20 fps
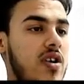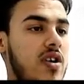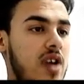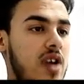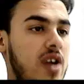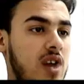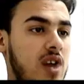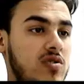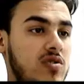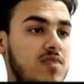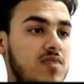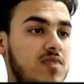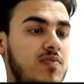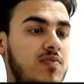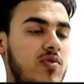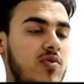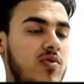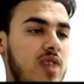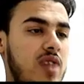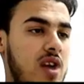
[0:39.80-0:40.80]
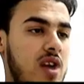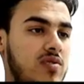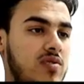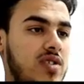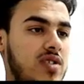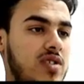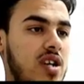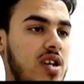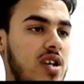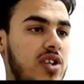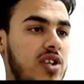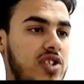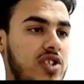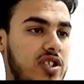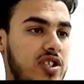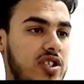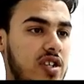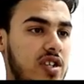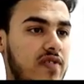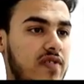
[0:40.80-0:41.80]
nouns, pronouns,
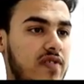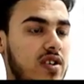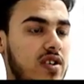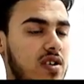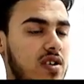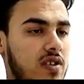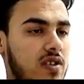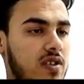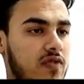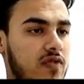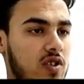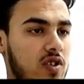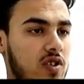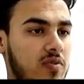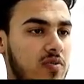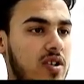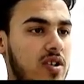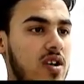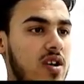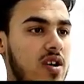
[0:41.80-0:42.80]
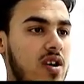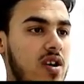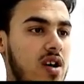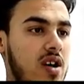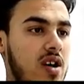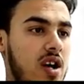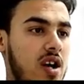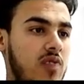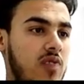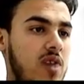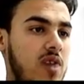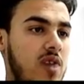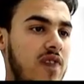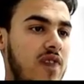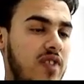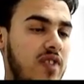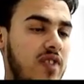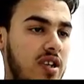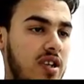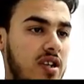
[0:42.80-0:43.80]
adjectives, adverbs, and we
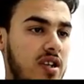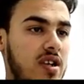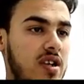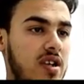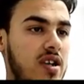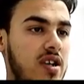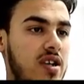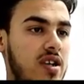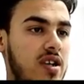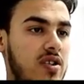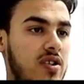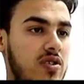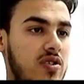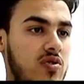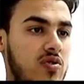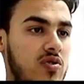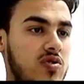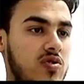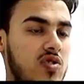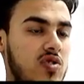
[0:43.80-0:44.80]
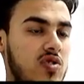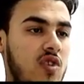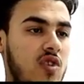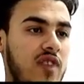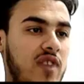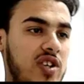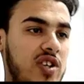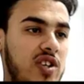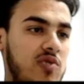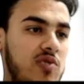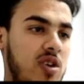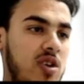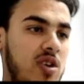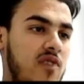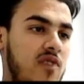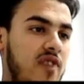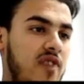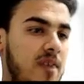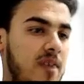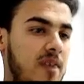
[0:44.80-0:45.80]
have seen the use of each one
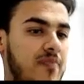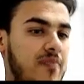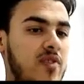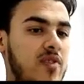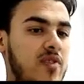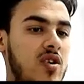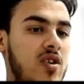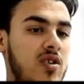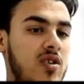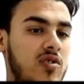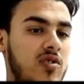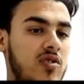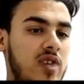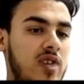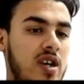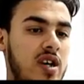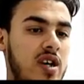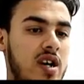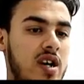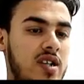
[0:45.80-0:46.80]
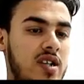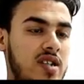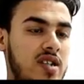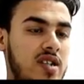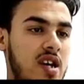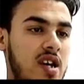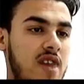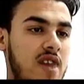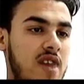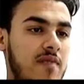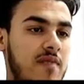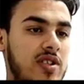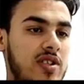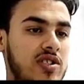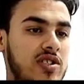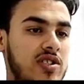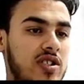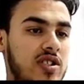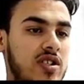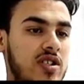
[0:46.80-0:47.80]
of them. Today, as I have
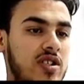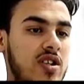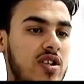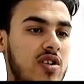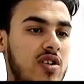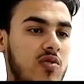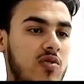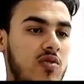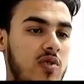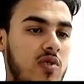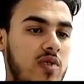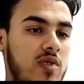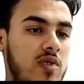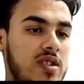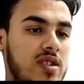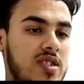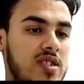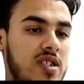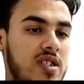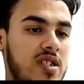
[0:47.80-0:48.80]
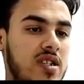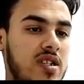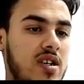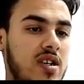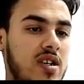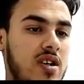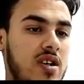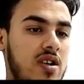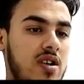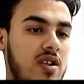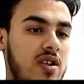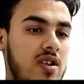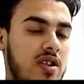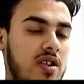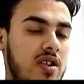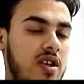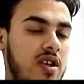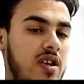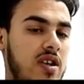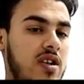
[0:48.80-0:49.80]
mentioned, we will see
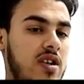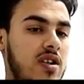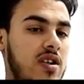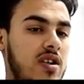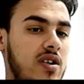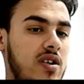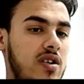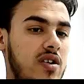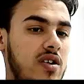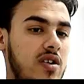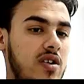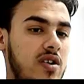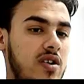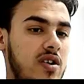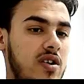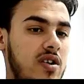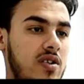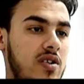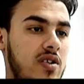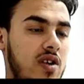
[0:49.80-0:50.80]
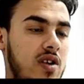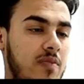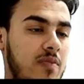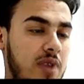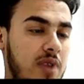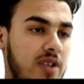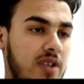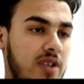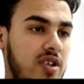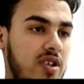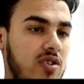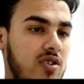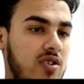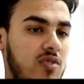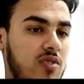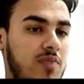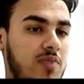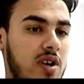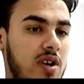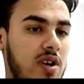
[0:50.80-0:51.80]
the
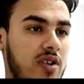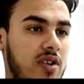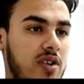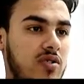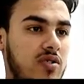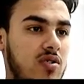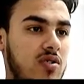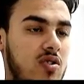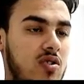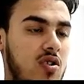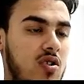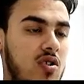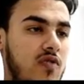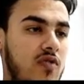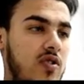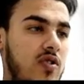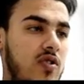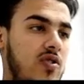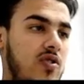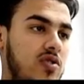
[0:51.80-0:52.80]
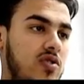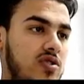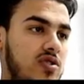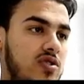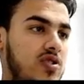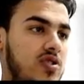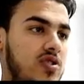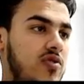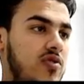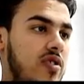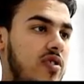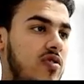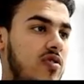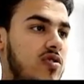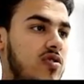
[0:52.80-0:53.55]
practical part of a nurse during